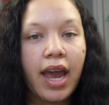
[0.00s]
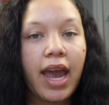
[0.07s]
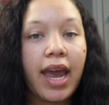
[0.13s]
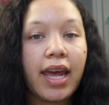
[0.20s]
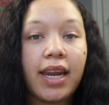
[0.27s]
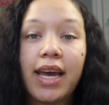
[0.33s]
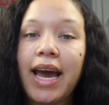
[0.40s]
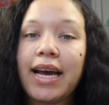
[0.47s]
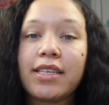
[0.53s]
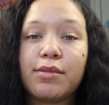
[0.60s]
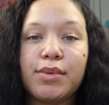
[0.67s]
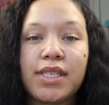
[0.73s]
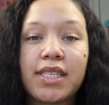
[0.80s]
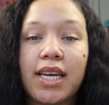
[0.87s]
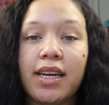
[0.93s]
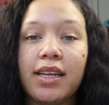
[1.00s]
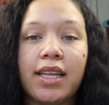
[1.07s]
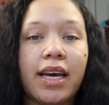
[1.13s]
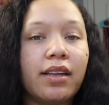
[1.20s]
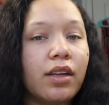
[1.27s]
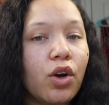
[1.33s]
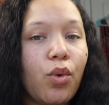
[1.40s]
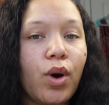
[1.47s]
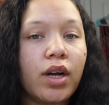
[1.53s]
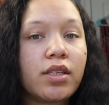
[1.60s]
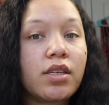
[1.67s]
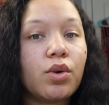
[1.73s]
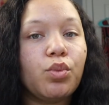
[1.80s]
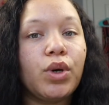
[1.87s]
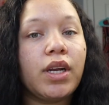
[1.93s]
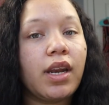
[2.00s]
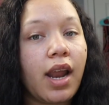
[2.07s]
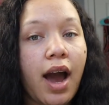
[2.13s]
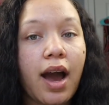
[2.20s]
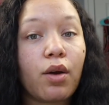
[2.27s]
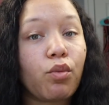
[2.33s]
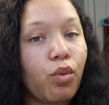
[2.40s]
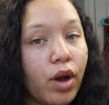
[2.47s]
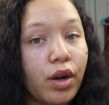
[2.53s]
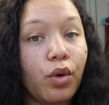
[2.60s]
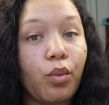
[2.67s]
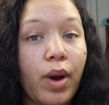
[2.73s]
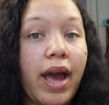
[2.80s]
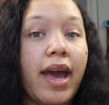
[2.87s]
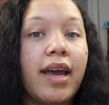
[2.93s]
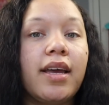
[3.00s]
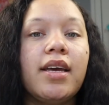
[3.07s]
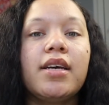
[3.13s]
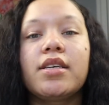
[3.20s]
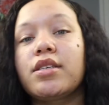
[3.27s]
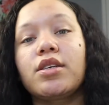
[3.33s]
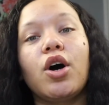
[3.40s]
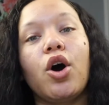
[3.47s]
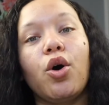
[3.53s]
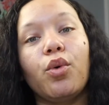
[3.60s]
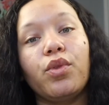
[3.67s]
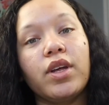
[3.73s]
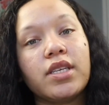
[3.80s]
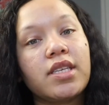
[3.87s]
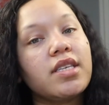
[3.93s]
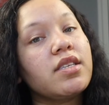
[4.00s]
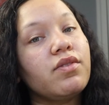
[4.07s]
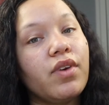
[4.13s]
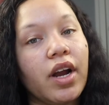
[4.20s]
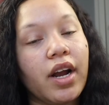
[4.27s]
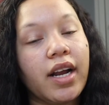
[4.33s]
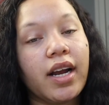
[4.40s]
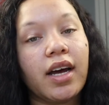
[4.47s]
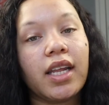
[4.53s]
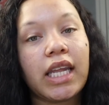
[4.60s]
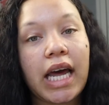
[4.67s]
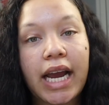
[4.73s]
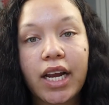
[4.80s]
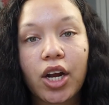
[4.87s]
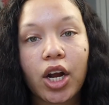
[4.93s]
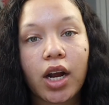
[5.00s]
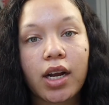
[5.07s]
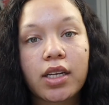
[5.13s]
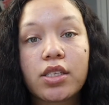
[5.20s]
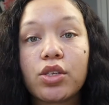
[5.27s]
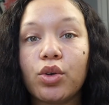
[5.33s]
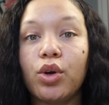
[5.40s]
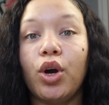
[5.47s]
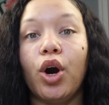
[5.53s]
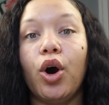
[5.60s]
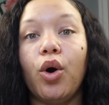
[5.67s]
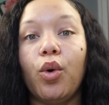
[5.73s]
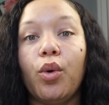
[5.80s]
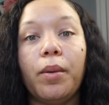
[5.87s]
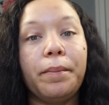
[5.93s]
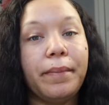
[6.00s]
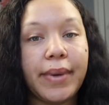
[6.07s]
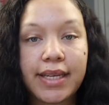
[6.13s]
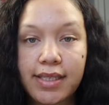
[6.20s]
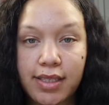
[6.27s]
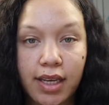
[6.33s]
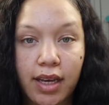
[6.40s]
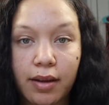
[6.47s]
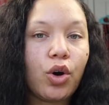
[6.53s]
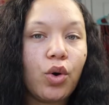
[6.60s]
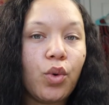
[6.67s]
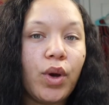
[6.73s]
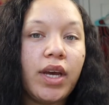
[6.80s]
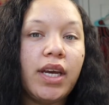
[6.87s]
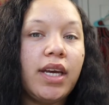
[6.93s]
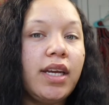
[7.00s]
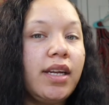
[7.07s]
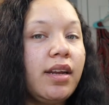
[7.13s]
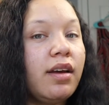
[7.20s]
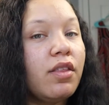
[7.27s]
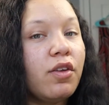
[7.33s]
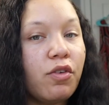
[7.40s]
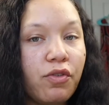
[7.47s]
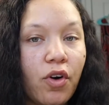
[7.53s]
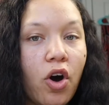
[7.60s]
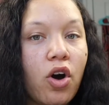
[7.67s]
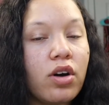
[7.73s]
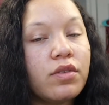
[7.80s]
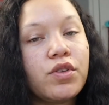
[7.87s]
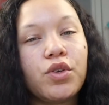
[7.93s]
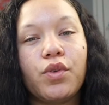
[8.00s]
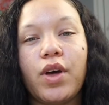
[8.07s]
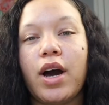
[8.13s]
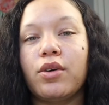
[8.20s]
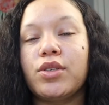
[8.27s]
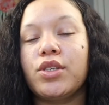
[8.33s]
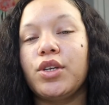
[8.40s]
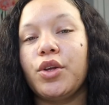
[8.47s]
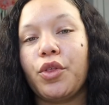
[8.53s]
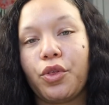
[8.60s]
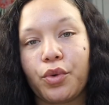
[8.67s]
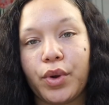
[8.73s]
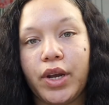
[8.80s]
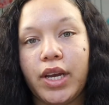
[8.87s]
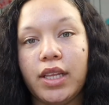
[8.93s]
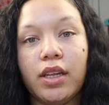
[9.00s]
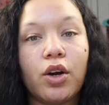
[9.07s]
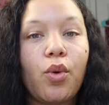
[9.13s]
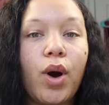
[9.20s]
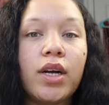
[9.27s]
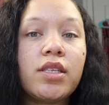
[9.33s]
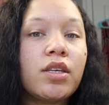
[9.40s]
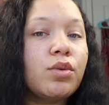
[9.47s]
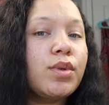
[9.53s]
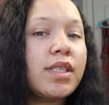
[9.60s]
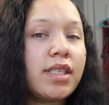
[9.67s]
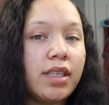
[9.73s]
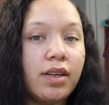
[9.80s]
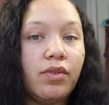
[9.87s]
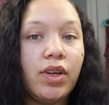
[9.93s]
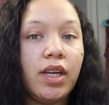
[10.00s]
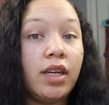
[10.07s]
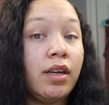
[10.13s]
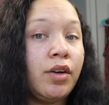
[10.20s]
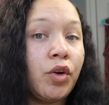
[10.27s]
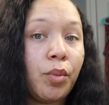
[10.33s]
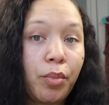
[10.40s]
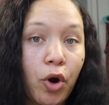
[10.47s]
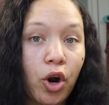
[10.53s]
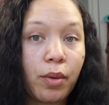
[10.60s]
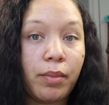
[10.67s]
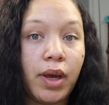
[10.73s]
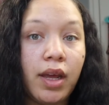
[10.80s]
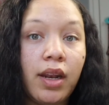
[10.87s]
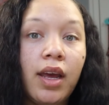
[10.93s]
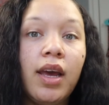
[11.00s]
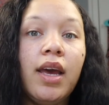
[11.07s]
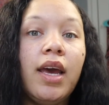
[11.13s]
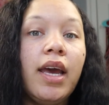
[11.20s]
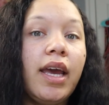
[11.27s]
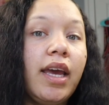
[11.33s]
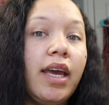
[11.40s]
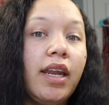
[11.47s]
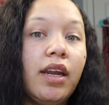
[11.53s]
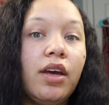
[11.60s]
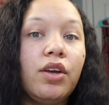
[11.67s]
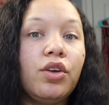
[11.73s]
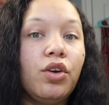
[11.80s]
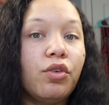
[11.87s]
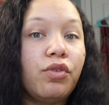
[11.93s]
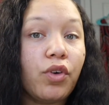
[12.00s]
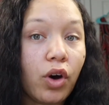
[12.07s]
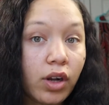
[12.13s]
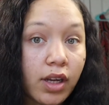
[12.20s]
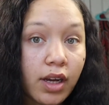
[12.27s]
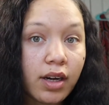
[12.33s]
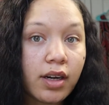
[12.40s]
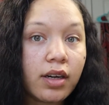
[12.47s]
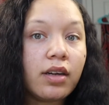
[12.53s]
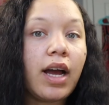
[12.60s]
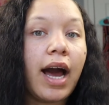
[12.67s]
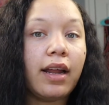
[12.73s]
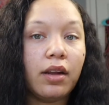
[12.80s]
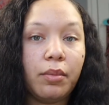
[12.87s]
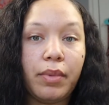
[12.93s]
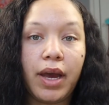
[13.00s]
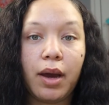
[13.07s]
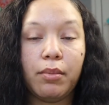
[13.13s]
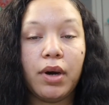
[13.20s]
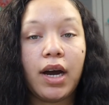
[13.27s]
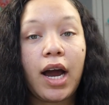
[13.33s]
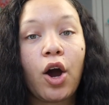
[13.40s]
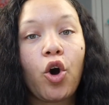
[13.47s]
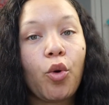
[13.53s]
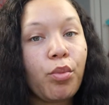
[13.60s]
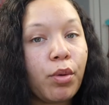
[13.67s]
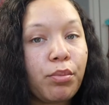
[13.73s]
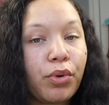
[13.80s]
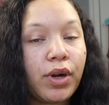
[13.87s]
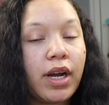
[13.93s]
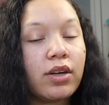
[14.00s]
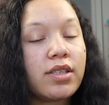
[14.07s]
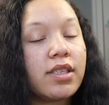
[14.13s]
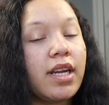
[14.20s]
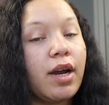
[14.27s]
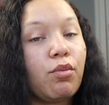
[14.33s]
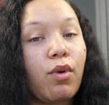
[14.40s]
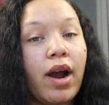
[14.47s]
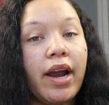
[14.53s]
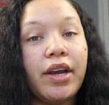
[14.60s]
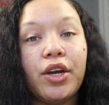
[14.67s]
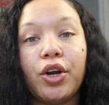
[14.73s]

And it has been stated that LaQuanta would not run away. So this is very unlike her to go missing. So in the fall of 2003, LaQuanta was living in an apartment in Eufaula, Alabama. I hope I'm pronouncing that right.